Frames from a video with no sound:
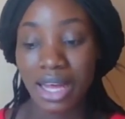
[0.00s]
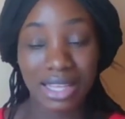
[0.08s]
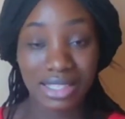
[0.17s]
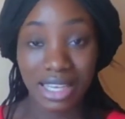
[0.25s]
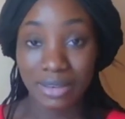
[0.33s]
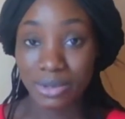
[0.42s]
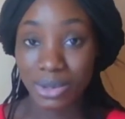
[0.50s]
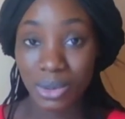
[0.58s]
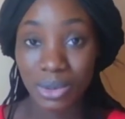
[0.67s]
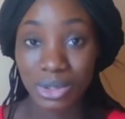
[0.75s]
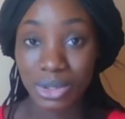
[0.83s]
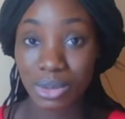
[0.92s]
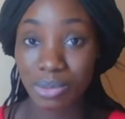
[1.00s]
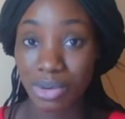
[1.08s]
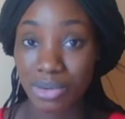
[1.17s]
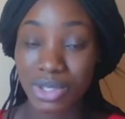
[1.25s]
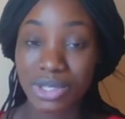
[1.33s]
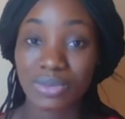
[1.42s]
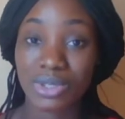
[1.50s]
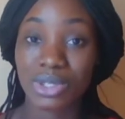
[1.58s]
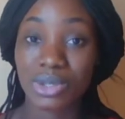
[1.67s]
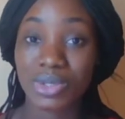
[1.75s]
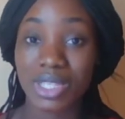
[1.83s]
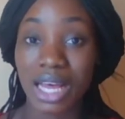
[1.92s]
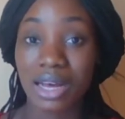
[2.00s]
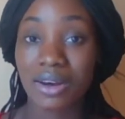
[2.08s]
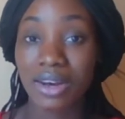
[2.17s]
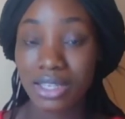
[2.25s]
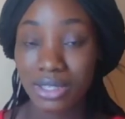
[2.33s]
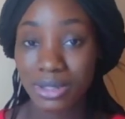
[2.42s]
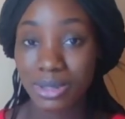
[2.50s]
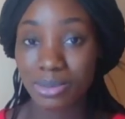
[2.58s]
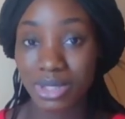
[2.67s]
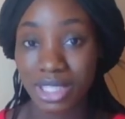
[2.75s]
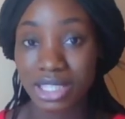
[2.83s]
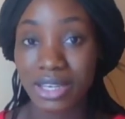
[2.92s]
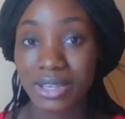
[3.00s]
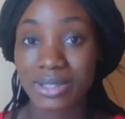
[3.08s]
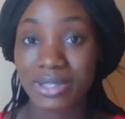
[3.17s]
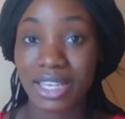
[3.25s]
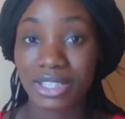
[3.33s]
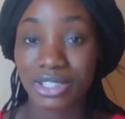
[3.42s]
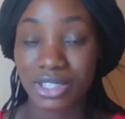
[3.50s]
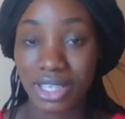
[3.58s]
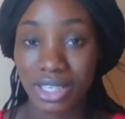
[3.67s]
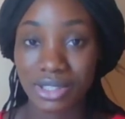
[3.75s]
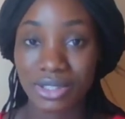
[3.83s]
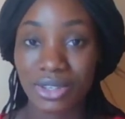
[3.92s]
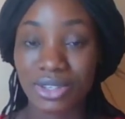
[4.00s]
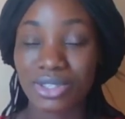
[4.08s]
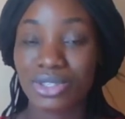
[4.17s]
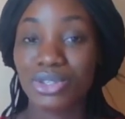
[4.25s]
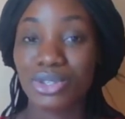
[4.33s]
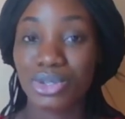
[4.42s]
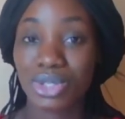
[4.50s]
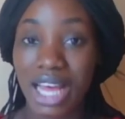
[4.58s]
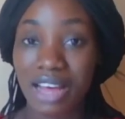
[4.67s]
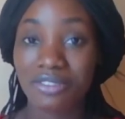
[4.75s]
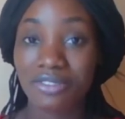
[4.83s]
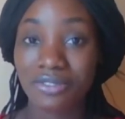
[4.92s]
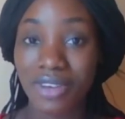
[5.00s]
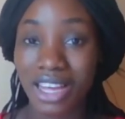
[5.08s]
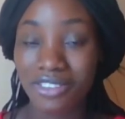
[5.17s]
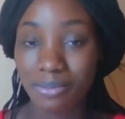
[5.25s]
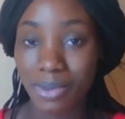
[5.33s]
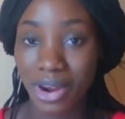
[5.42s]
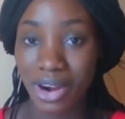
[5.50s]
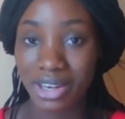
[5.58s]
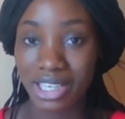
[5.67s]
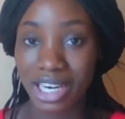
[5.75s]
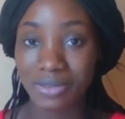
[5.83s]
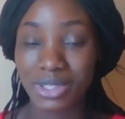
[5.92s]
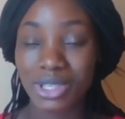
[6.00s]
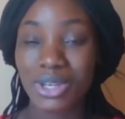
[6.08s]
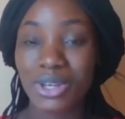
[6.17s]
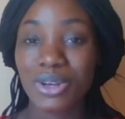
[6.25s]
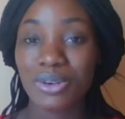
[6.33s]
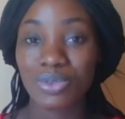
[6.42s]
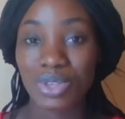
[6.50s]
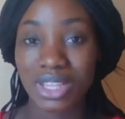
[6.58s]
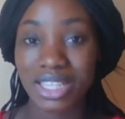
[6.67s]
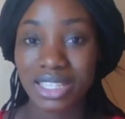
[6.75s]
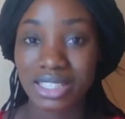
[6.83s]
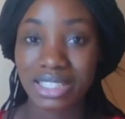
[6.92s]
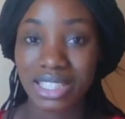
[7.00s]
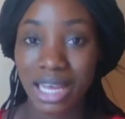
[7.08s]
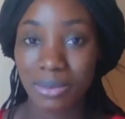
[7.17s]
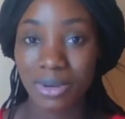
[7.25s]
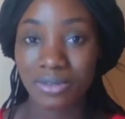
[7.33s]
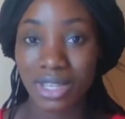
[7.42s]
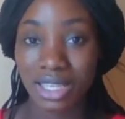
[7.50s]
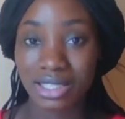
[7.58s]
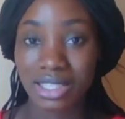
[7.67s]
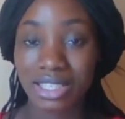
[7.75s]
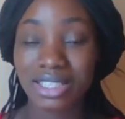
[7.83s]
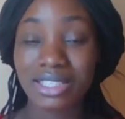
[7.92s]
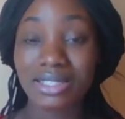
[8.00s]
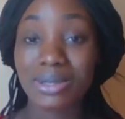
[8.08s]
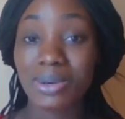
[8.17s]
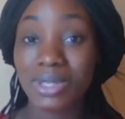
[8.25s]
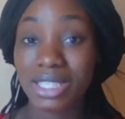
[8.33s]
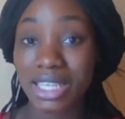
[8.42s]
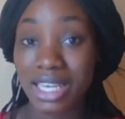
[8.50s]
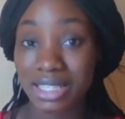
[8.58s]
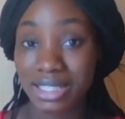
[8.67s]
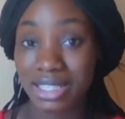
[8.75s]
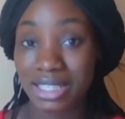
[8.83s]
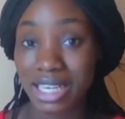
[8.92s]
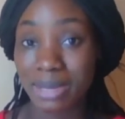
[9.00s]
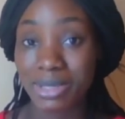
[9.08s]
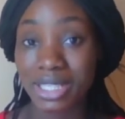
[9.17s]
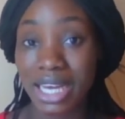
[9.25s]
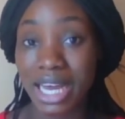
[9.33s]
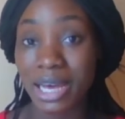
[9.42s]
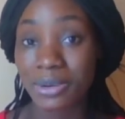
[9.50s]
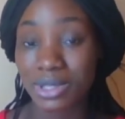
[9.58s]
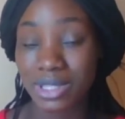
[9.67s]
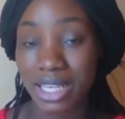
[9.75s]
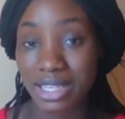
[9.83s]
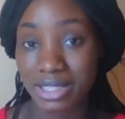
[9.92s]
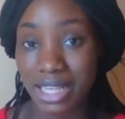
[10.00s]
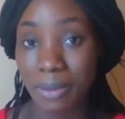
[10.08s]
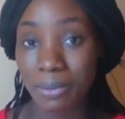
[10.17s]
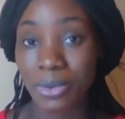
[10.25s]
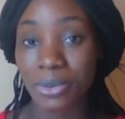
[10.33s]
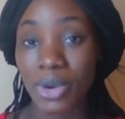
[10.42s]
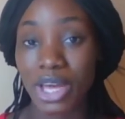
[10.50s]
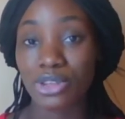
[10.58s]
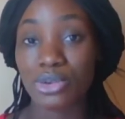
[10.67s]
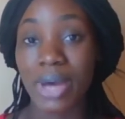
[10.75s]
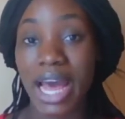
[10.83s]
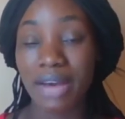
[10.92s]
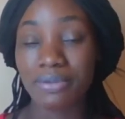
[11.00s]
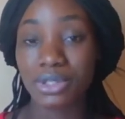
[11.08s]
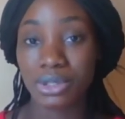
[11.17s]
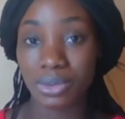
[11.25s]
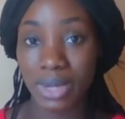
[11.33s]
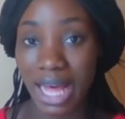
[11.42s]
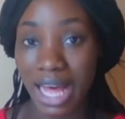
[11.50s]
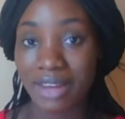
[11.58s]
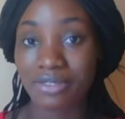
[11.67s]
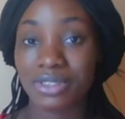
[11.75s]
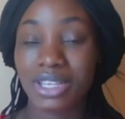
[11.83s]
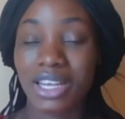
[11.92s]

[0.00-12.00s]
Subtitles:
As I have told you in previous videos, according to British Council educators, you should have 5 paragraphs for this type of essay. This is the only essay type in the IELTS exam where you have to have